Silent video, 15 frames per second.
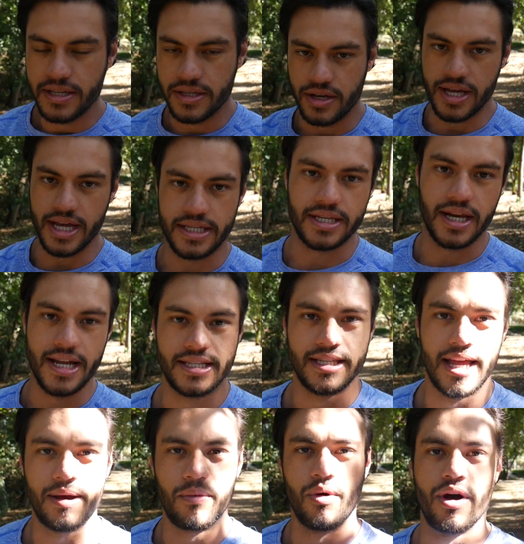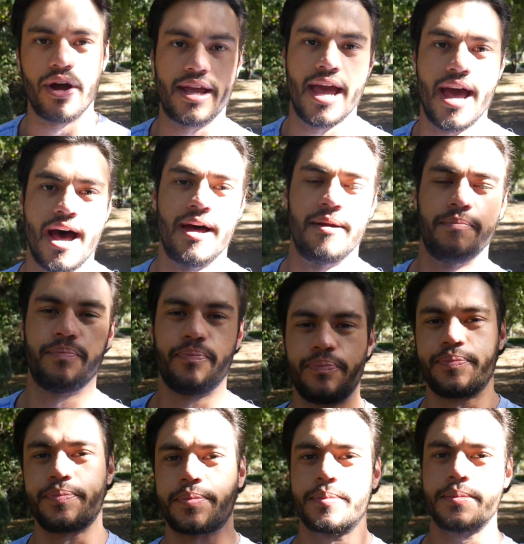So yesterday's leg workout
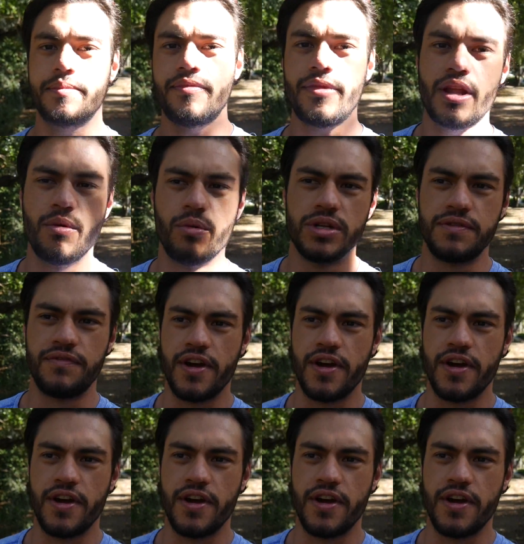was